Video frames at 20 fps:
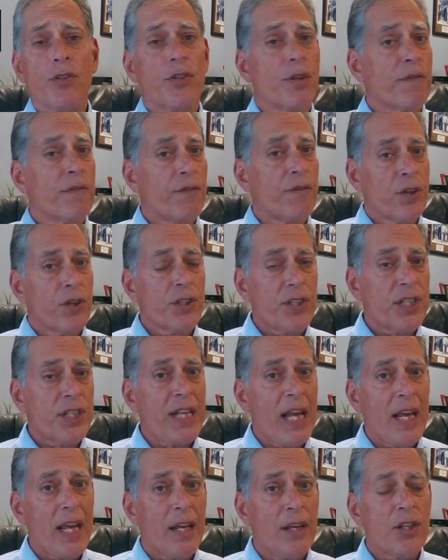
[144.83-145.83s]
So the first
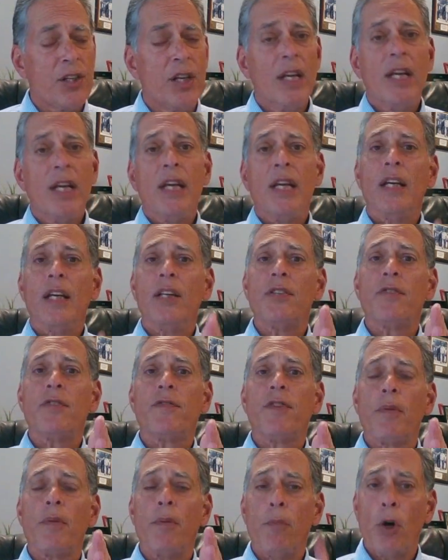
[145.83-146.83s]
stage is
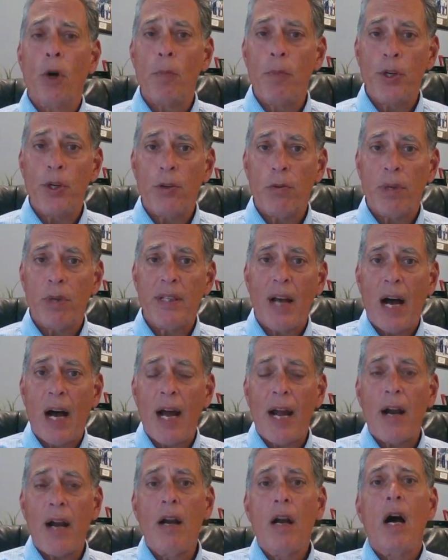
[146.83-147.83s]
from the moment you
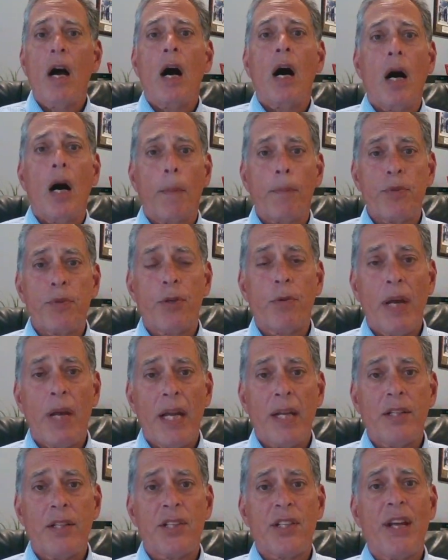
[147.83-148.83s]
retire up to
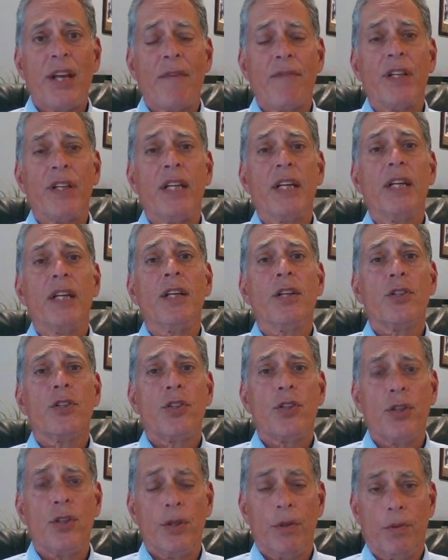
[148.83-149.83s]
age
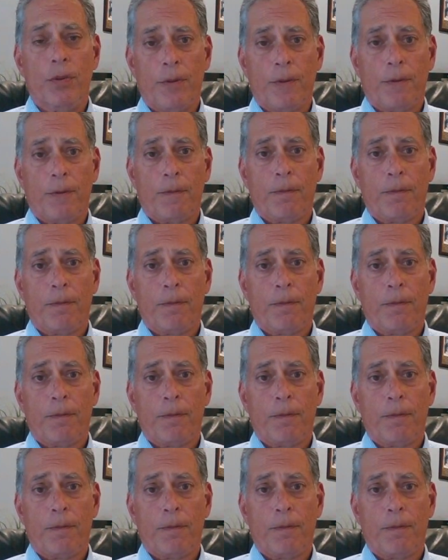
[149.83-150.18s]
72.